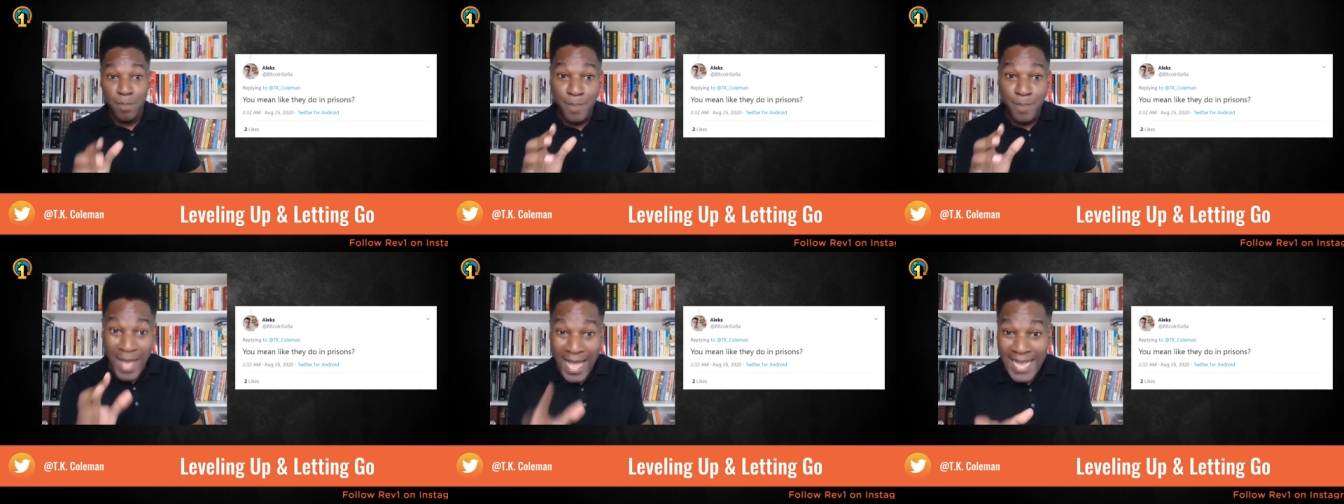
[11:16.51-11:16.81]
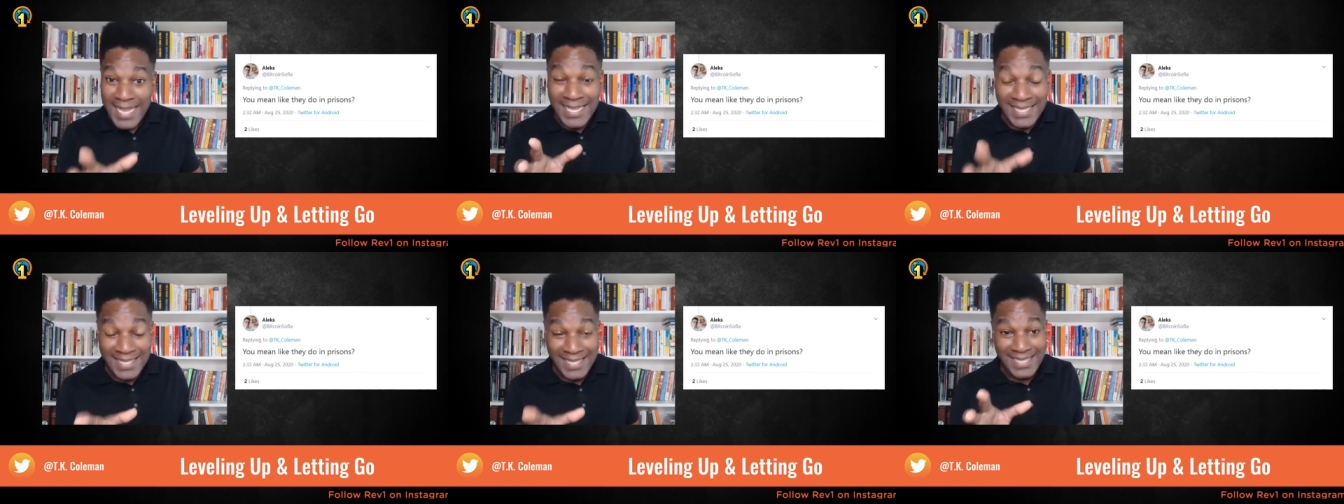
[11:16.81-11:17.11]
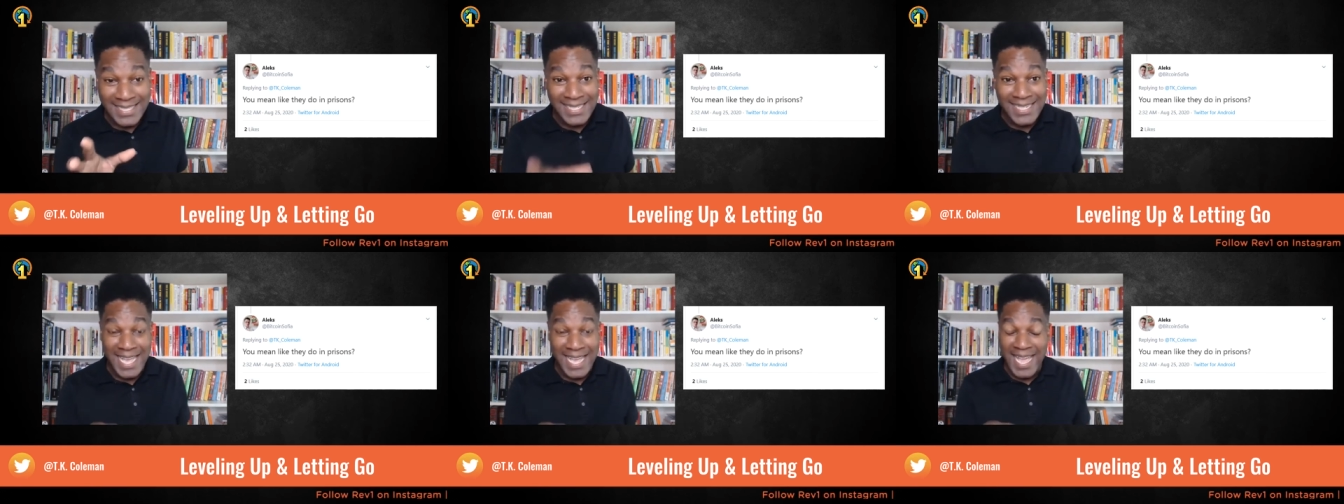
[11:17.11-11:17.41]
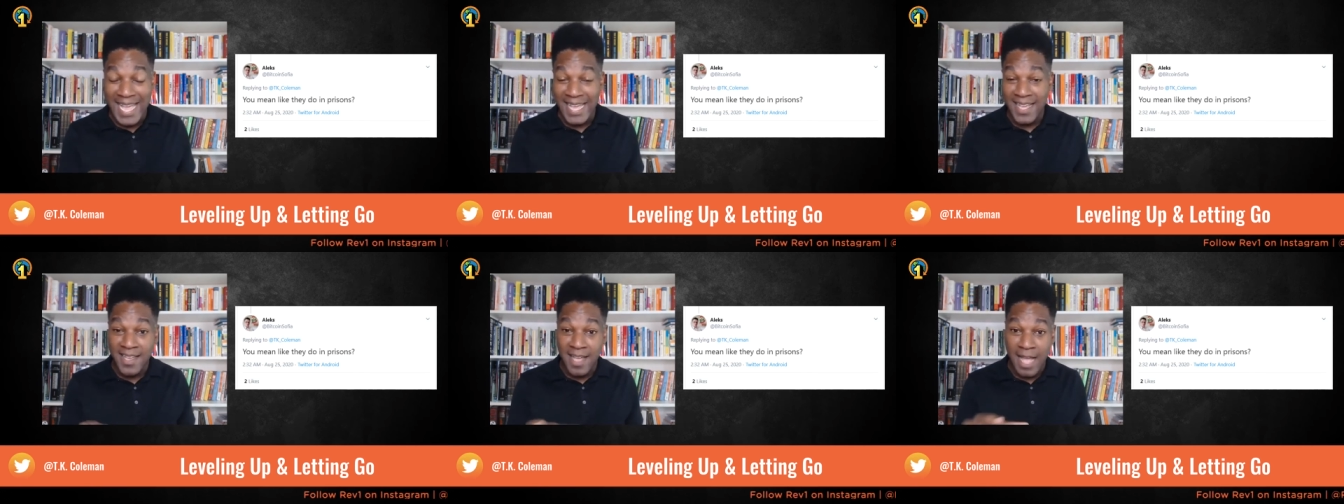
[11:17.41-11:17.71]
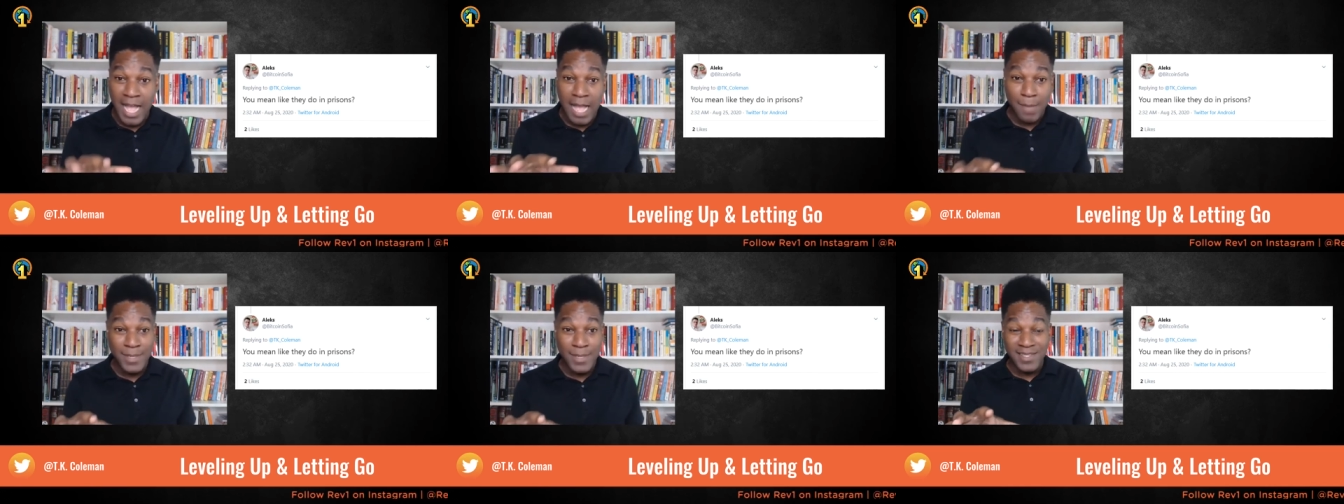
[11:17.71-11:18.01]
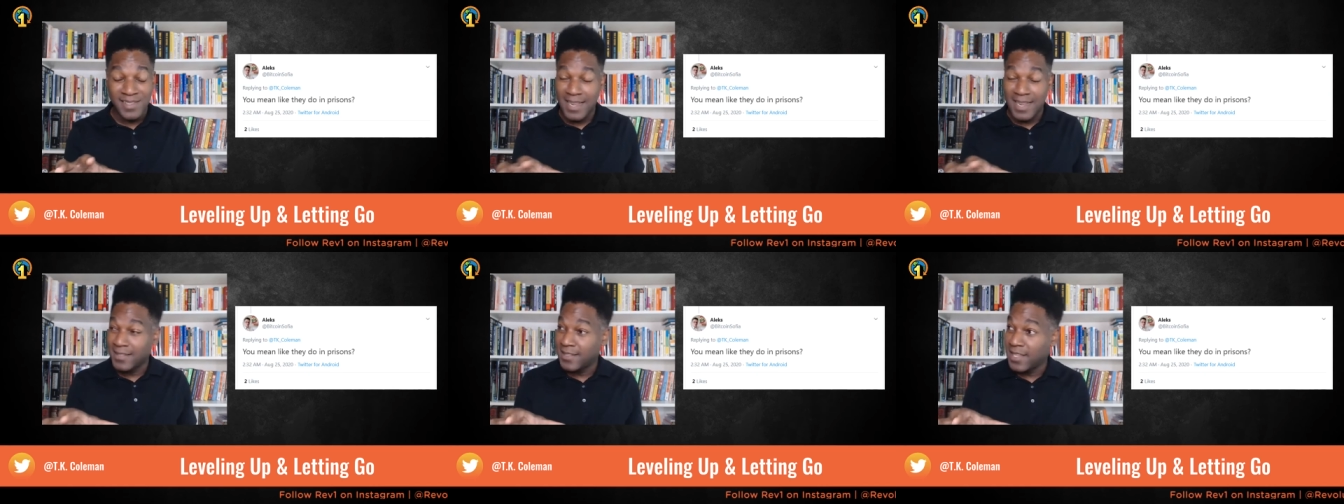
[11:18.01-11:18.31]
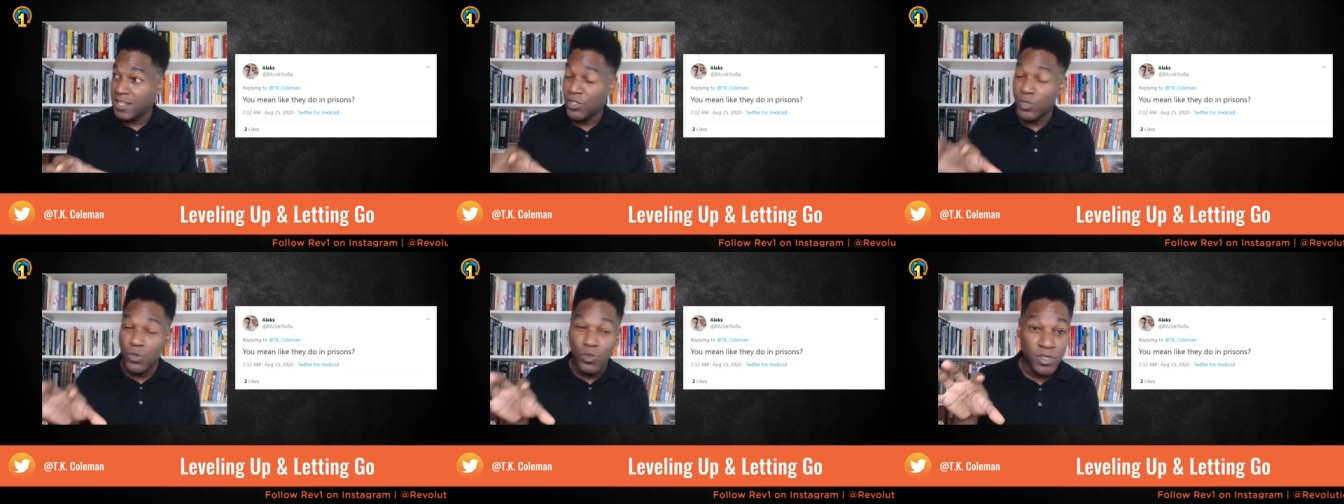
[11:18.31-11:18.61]
back in the day, comments like
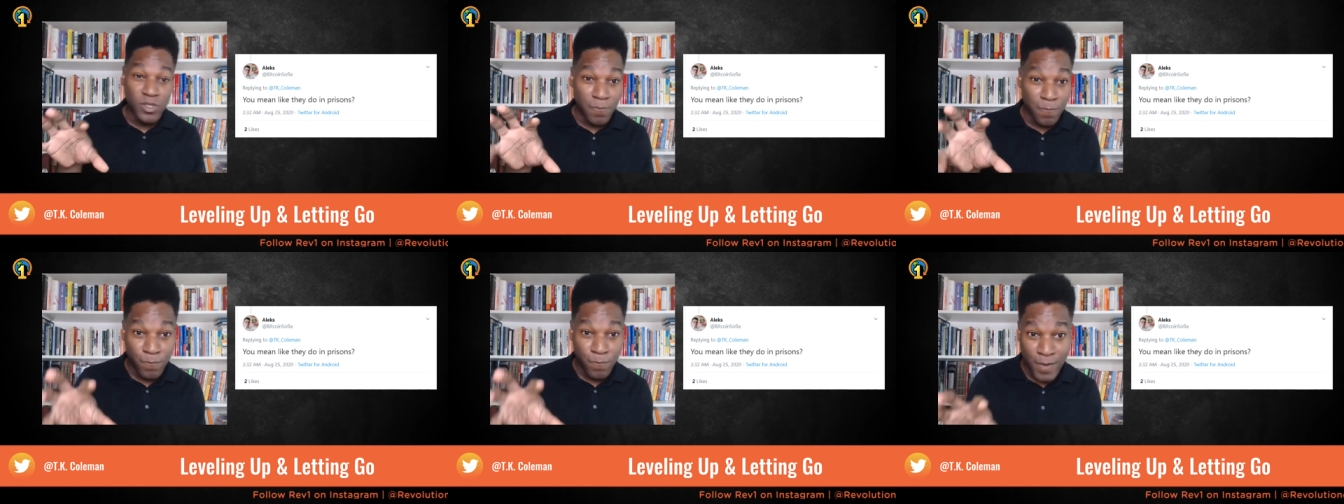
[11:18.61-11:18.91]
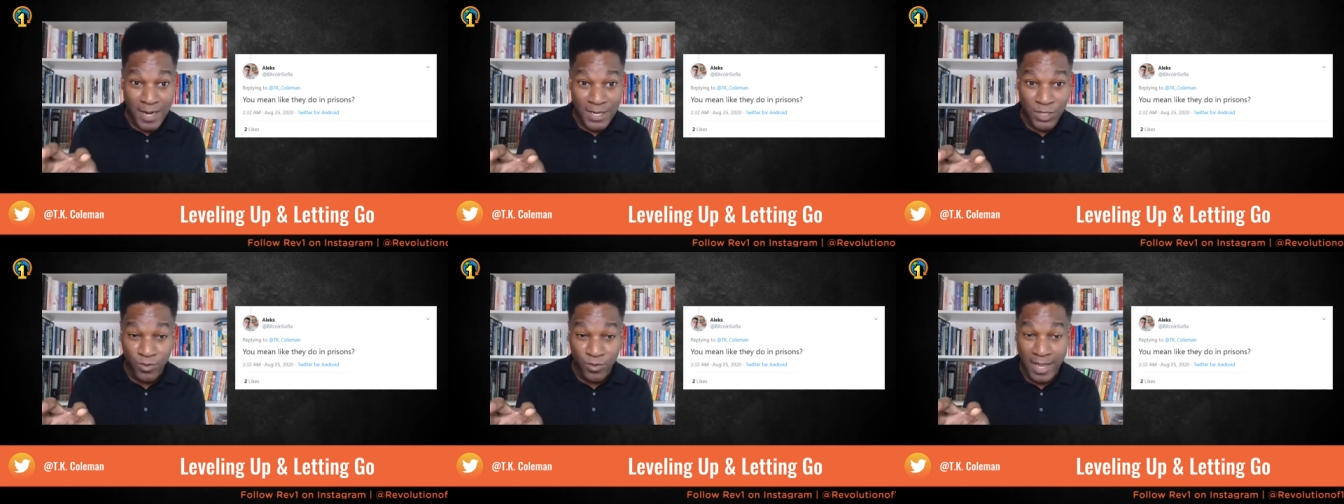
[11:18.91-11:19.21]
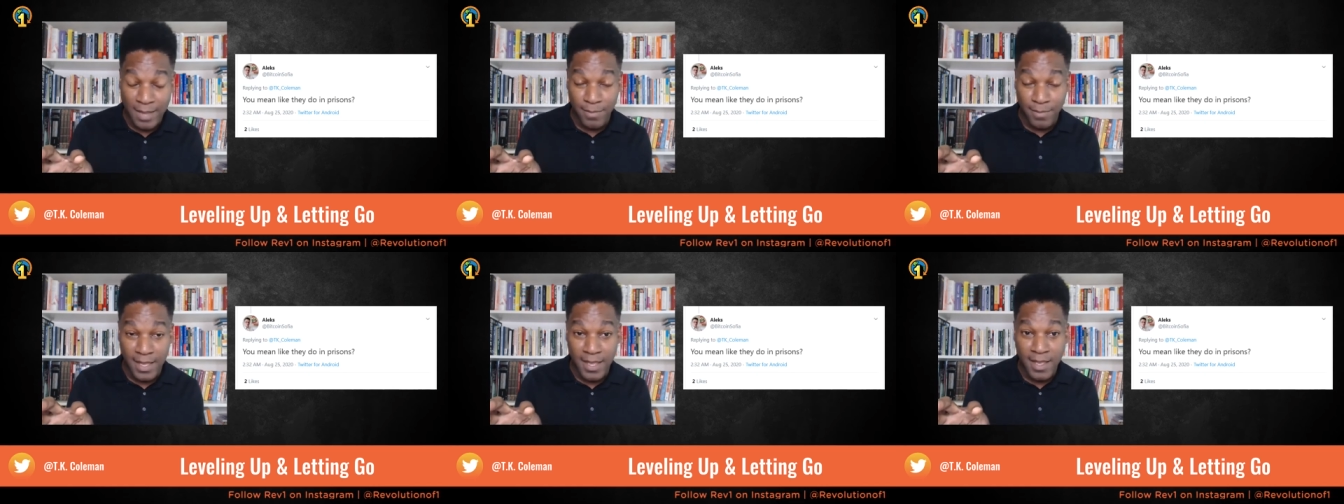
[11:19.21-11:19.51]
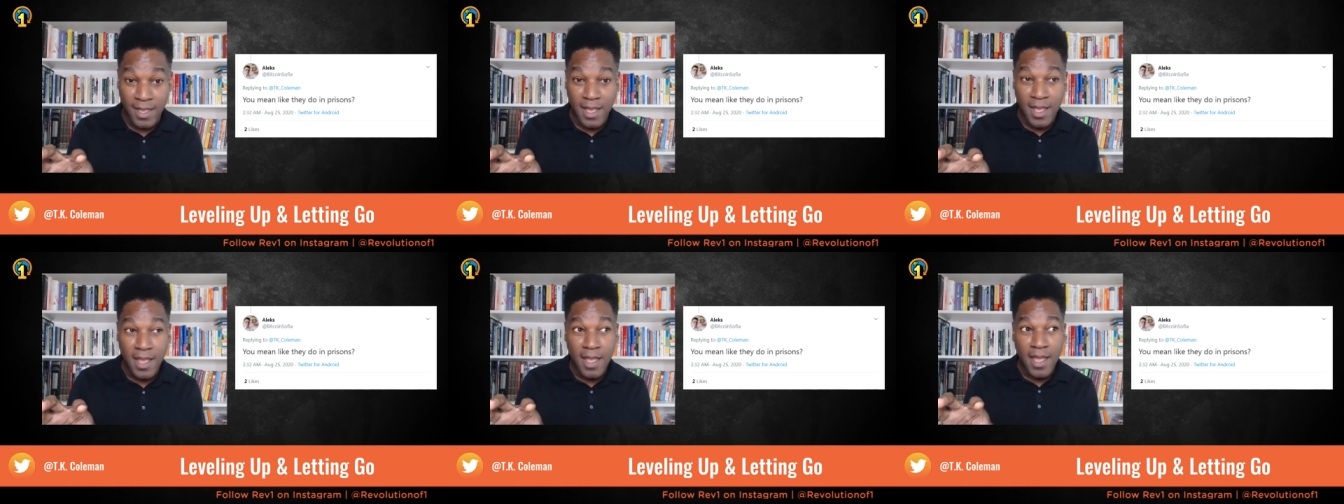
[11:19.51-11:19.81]
this used to frustrate me.